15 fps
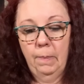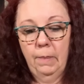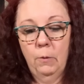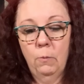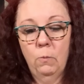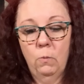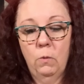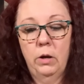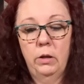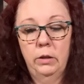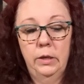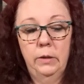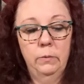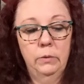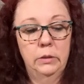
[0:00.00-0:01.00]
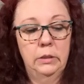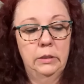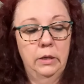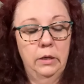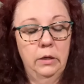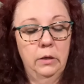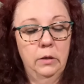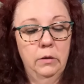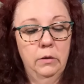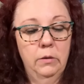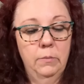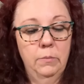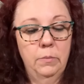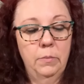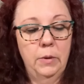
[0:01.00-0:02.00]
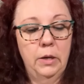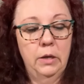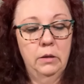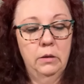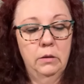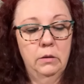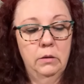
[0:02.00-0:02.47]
while he was sick, but